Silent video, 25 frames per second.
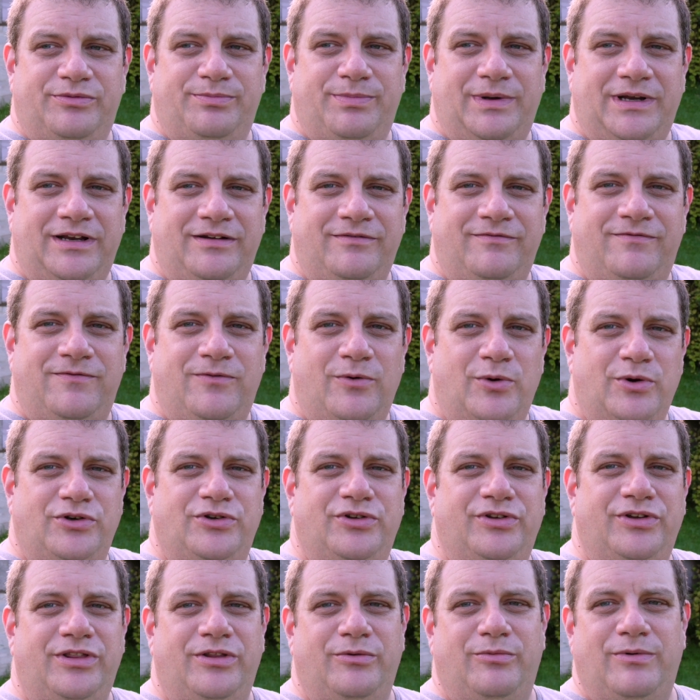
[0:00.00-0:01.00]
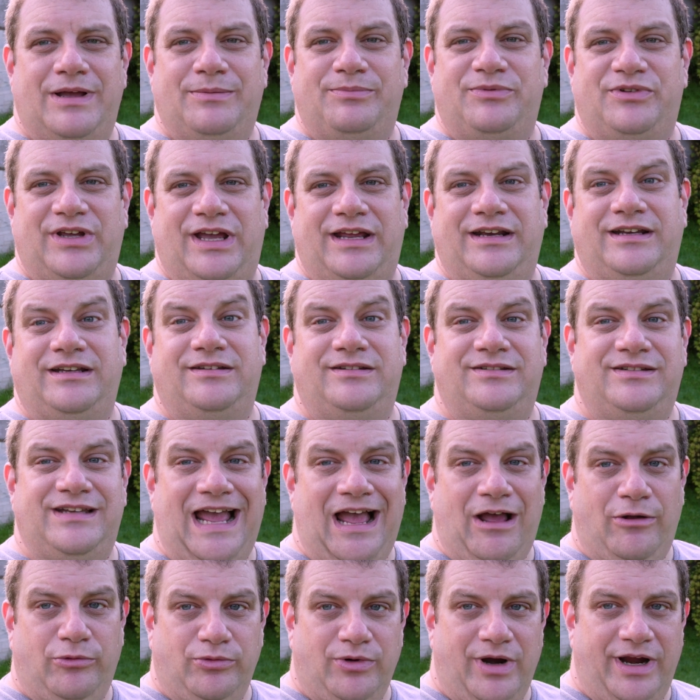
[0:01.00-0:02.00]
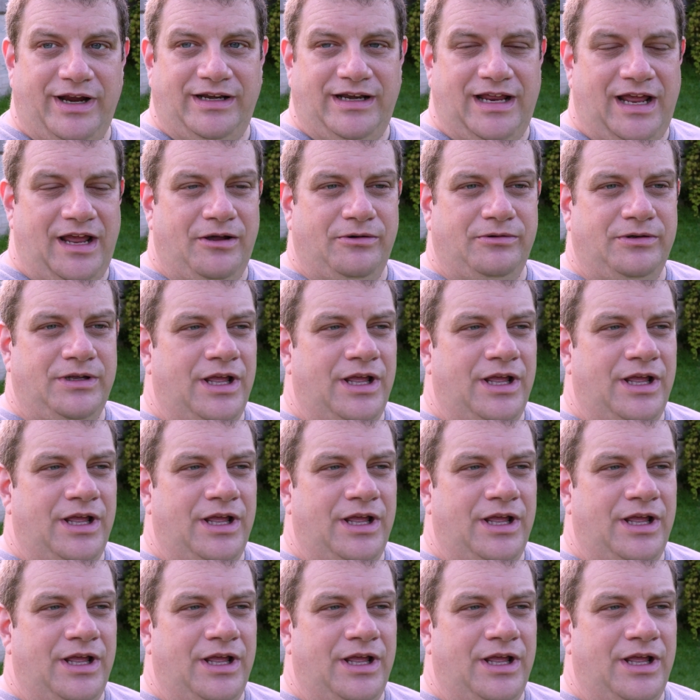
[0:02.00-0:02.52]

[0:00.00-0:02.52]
but unfortunately the website is down right now.